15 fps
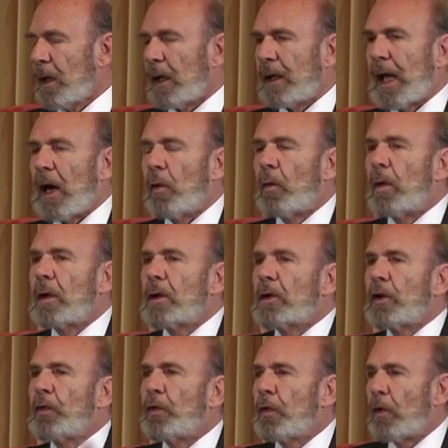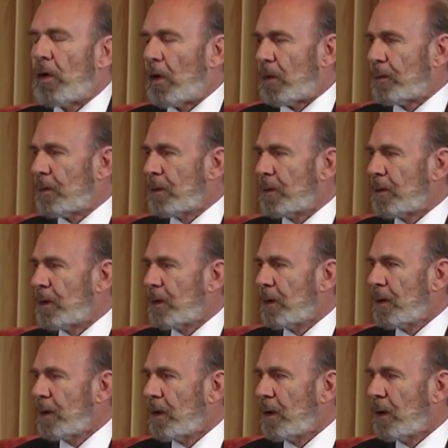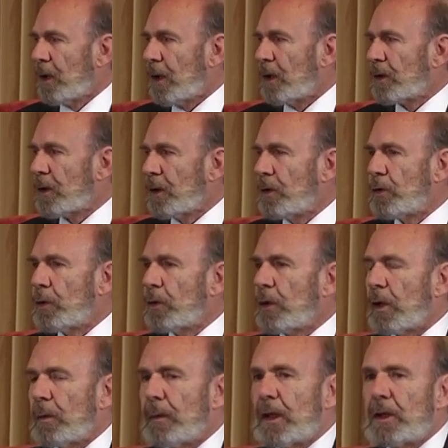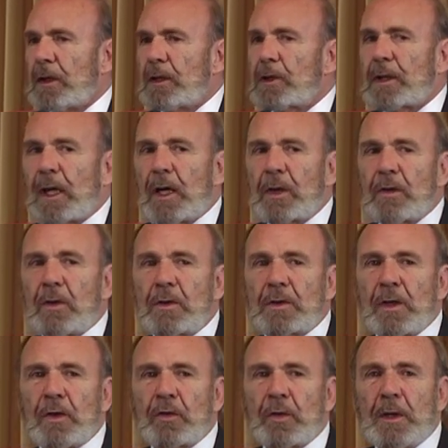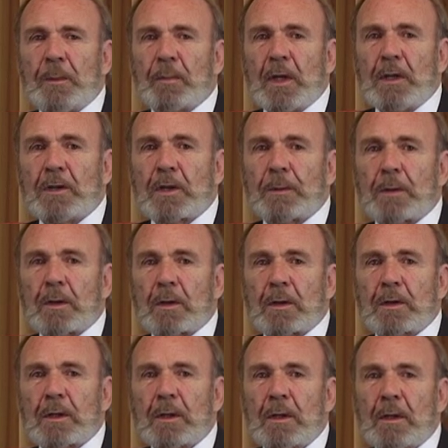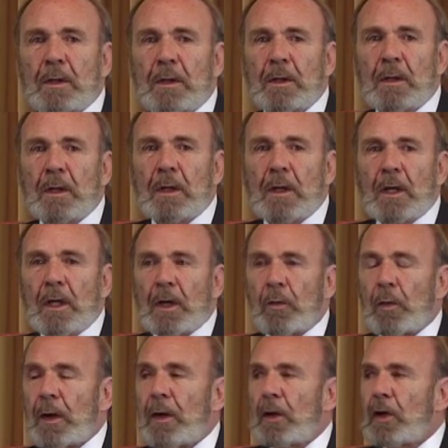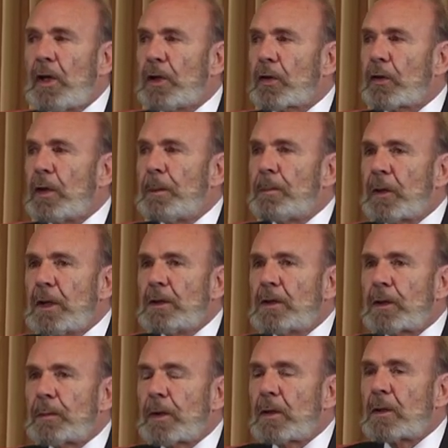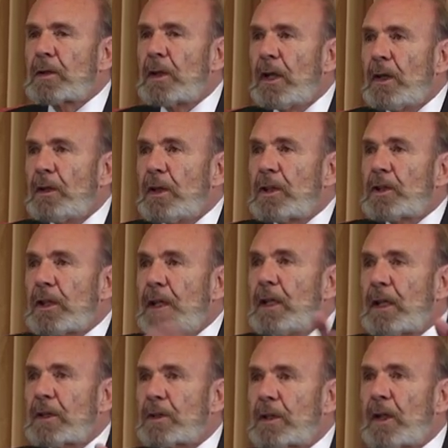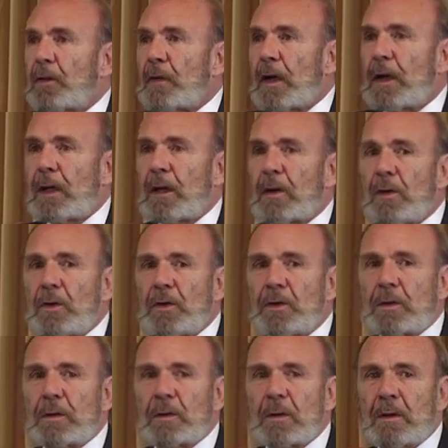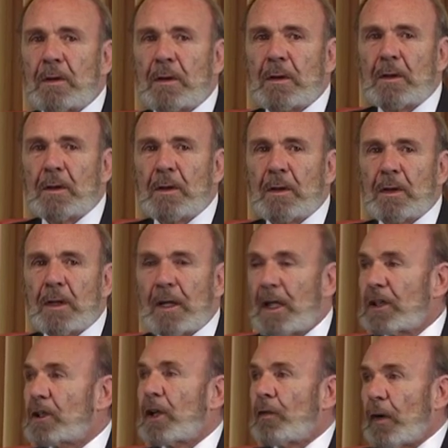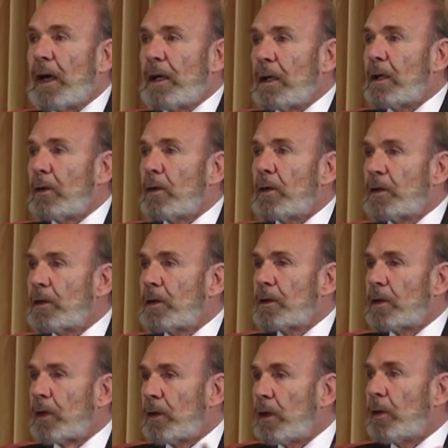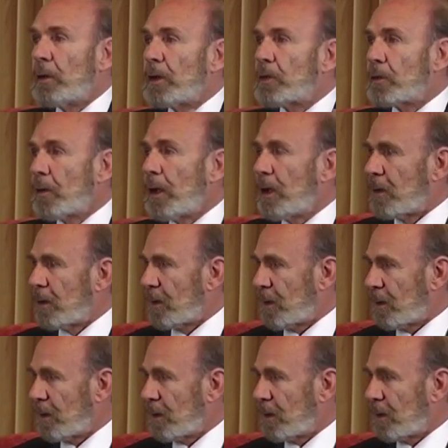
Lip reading: And that world of form, as soon as you come in, you start using the three principles. When there are these three principles, you see this divine illusion. And this divine illusion to you is real.